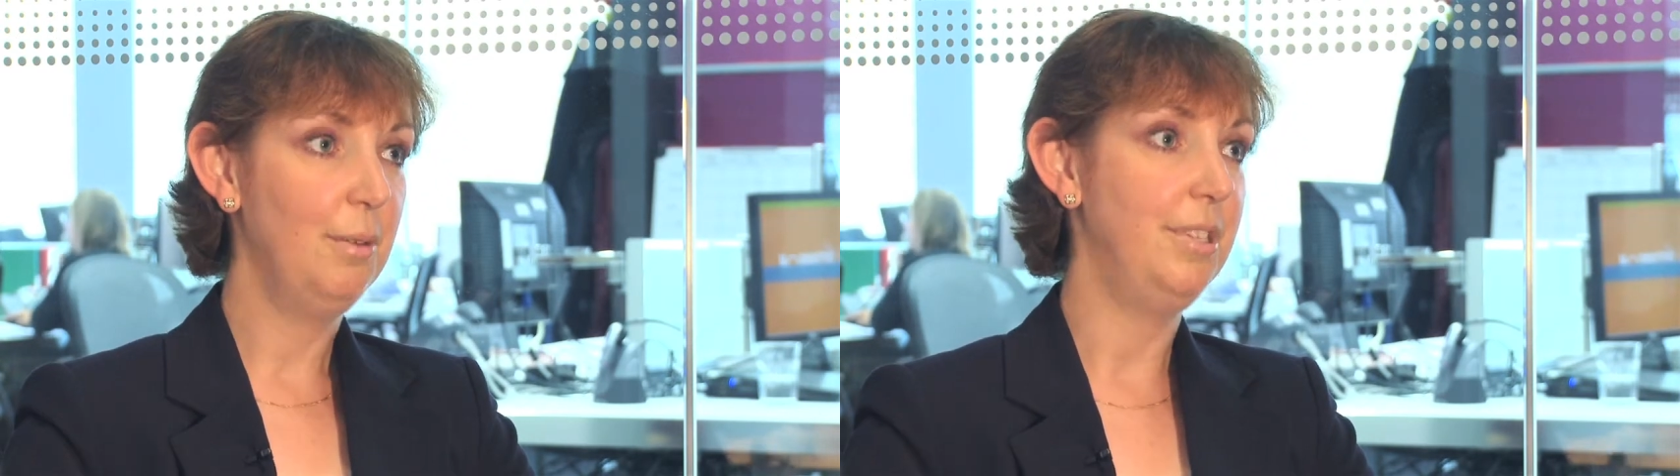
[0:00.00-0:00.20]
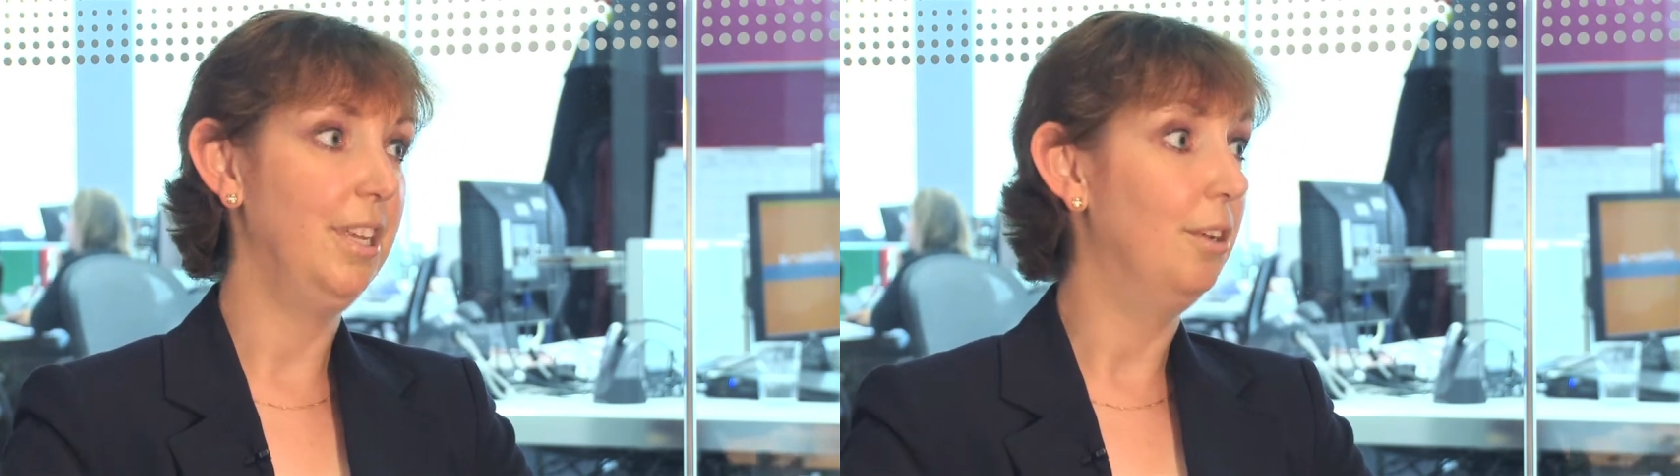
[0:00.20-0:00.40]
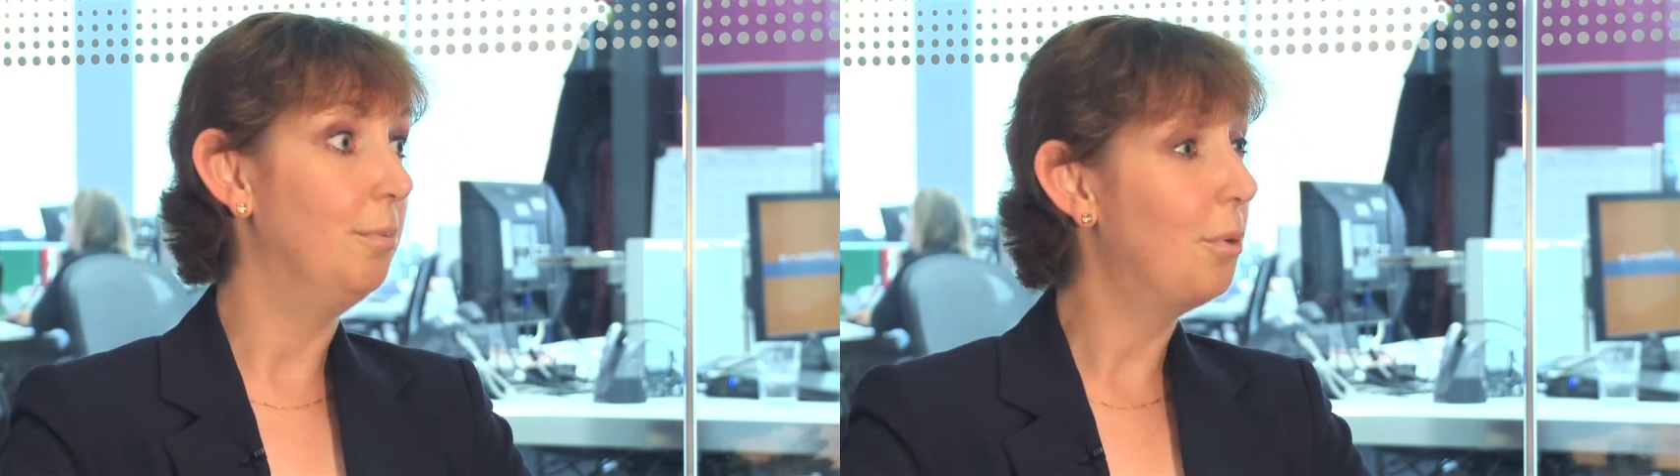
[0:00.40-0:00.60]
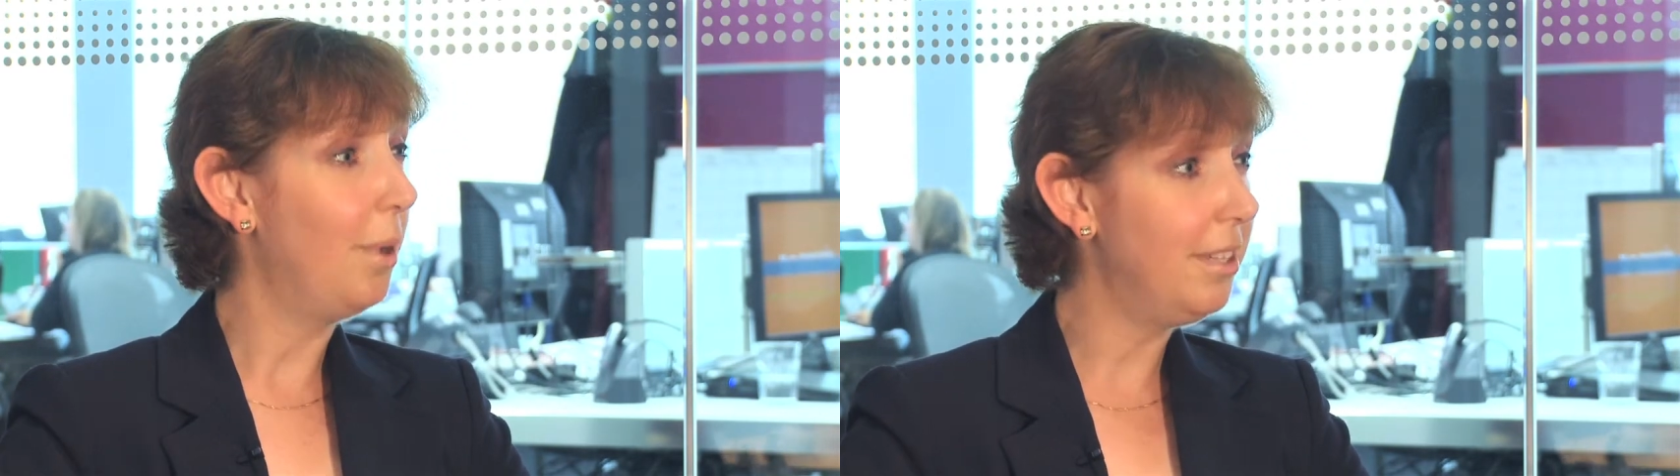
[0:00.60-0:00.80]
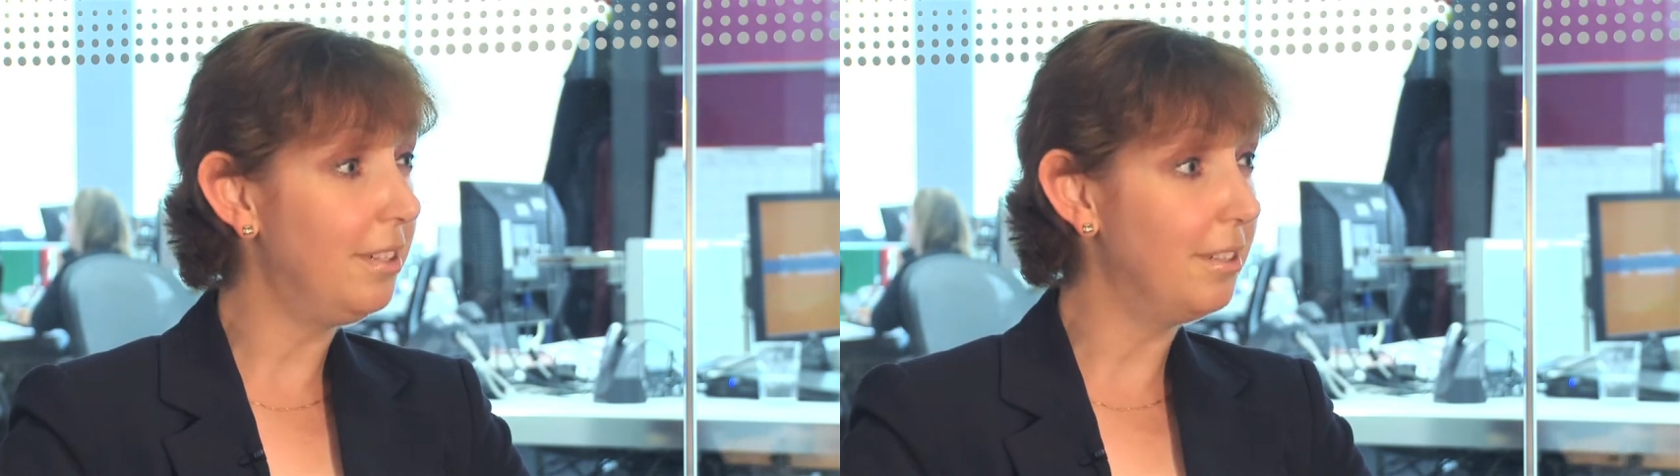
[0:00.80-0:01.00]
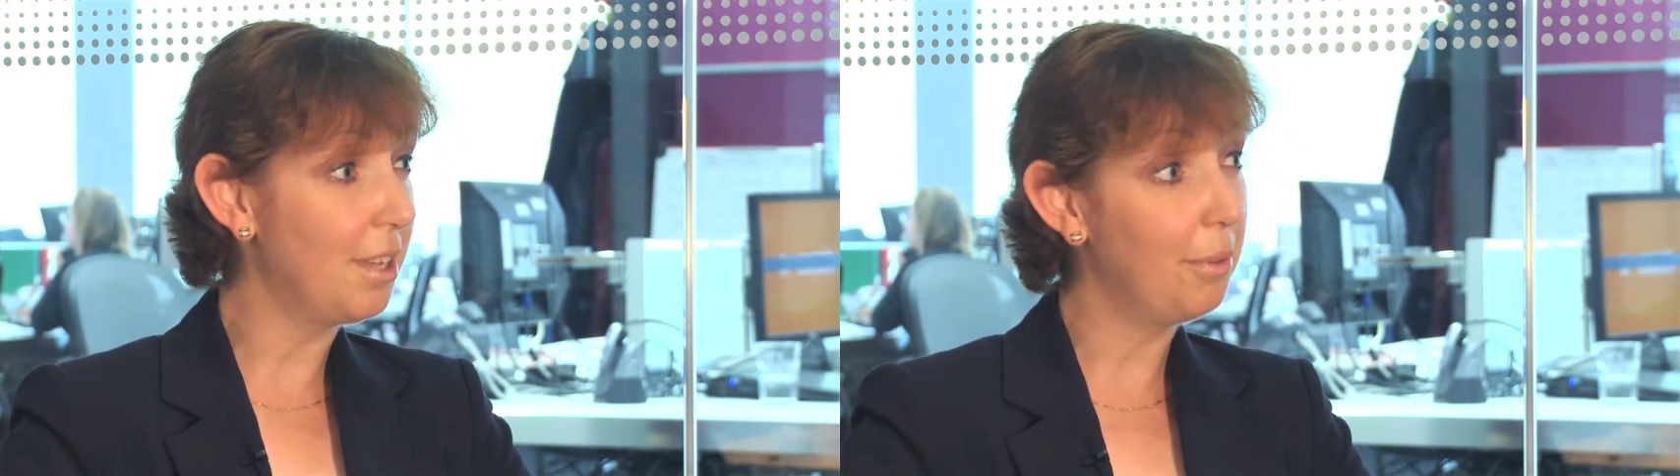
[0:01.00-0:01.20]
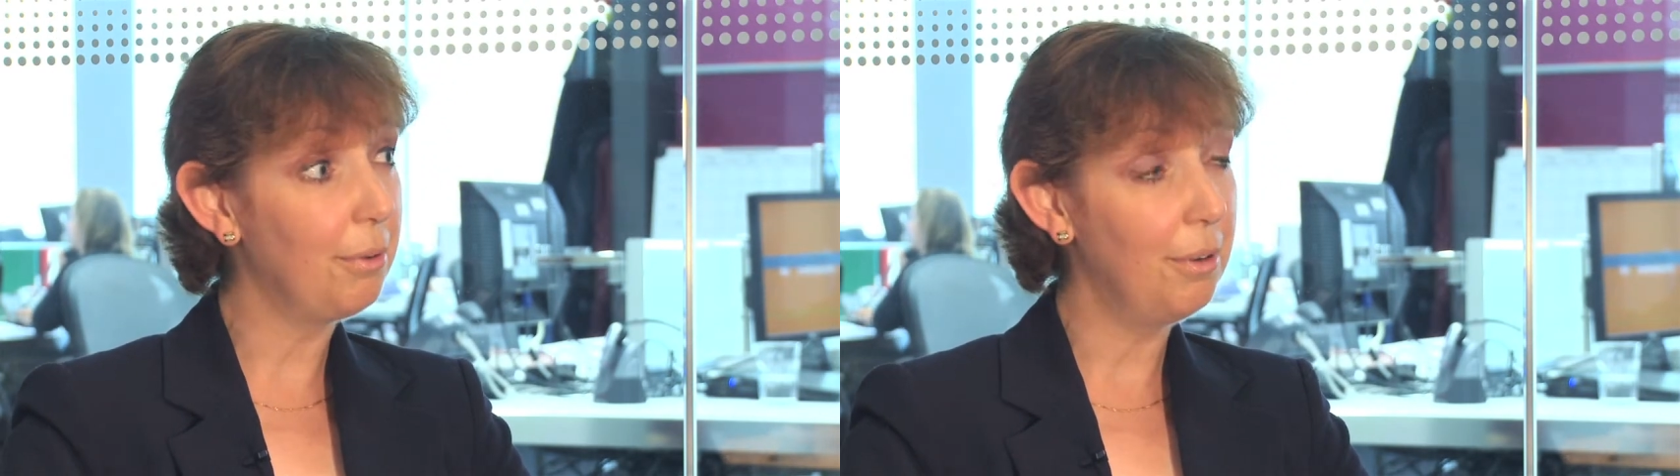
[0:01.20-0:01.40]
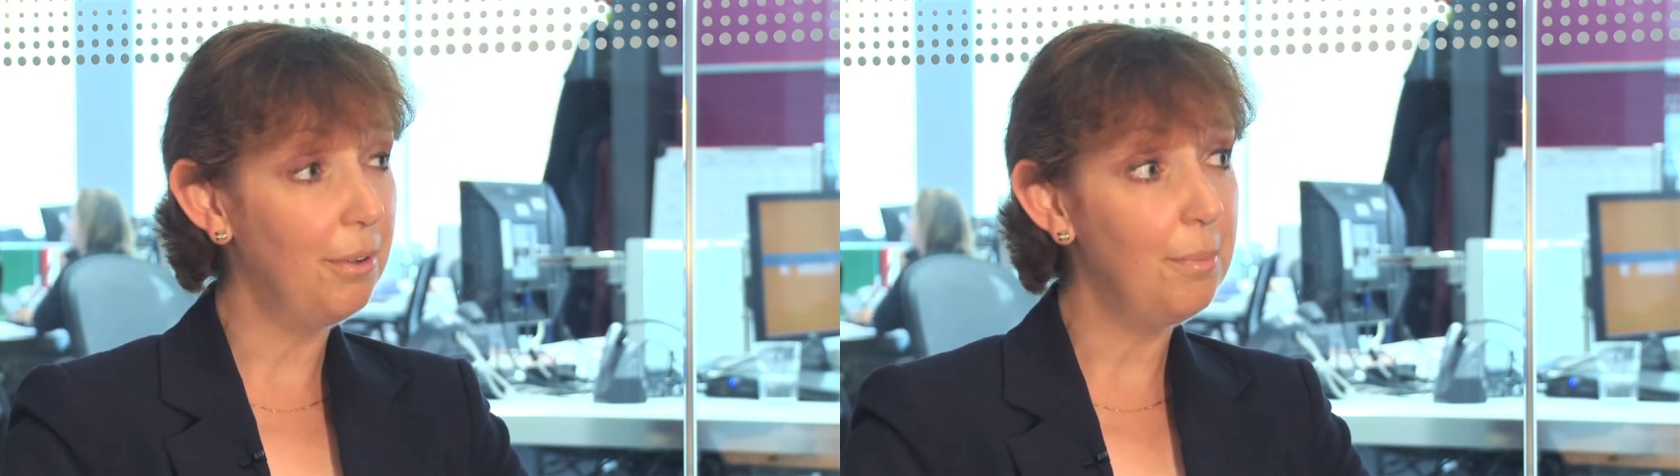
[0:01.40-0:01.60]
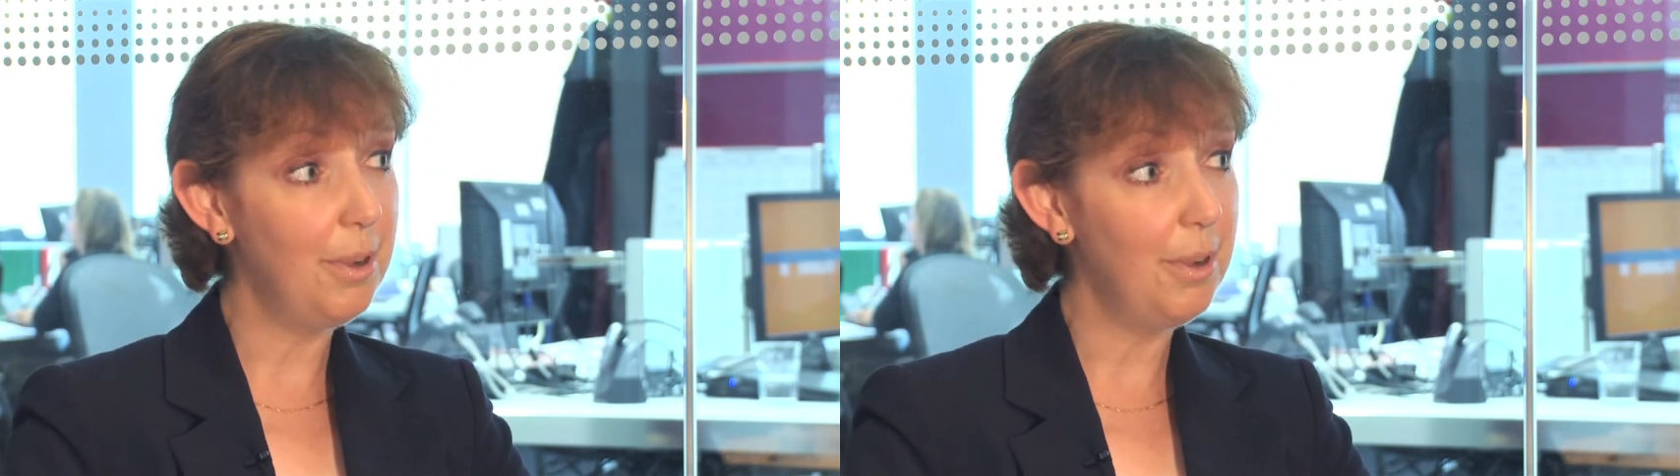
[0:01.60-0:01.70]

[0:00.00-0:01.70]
We're seeing a lot more questions come through on the